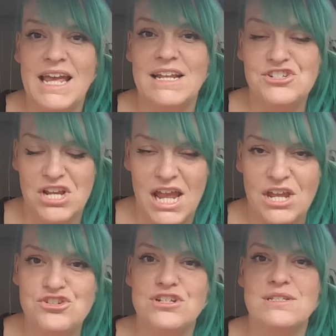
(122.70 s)
it
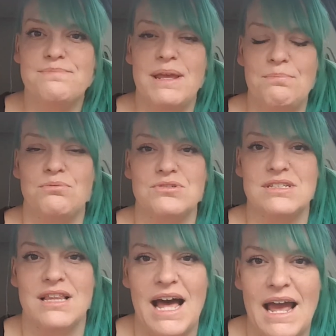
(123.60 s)
changes
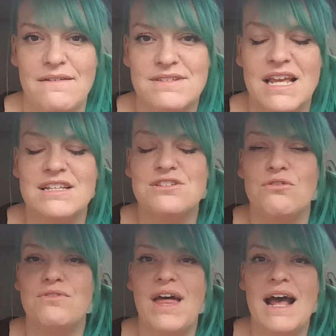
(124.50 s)
people's lives. And
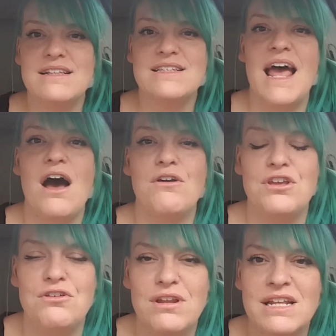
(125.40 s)
so that's how
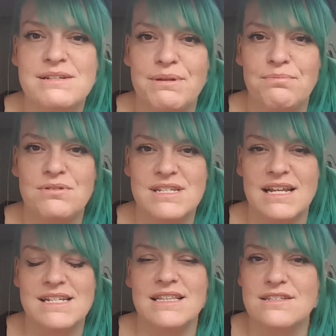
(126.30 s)
you need to be
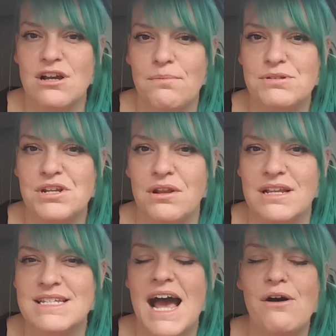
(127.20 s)
presenting this
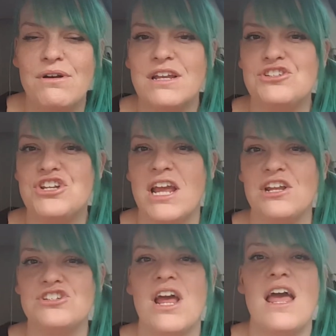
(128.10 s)
opportunity, is how it can
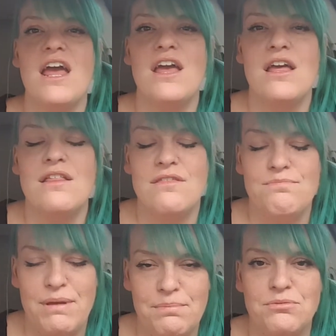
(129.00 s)
change
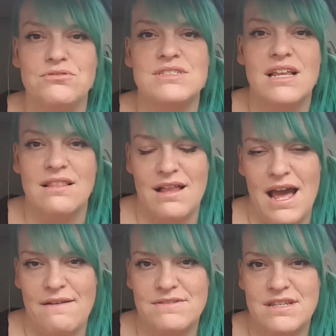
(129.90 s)
people's
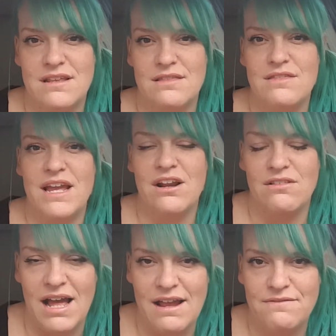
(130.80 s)
lives,
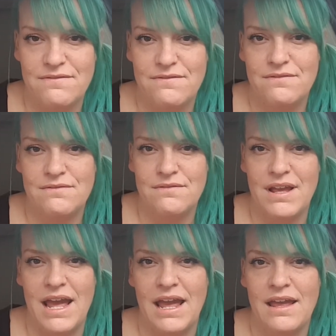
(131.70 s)
their lives,
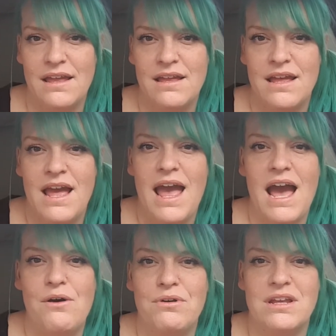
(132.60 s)
okay?
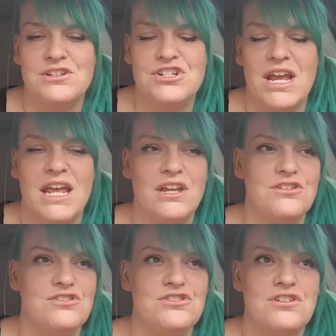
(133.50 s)
How it can
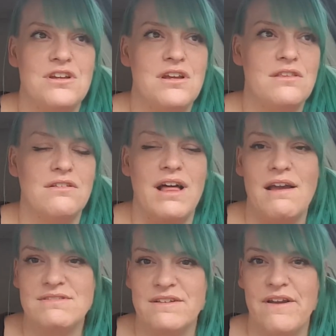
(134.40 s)
change the
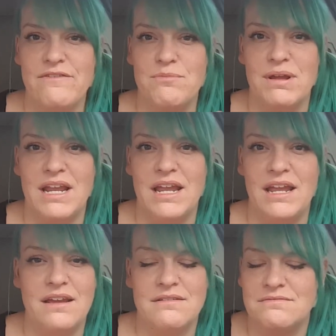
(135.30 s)
lives of everybody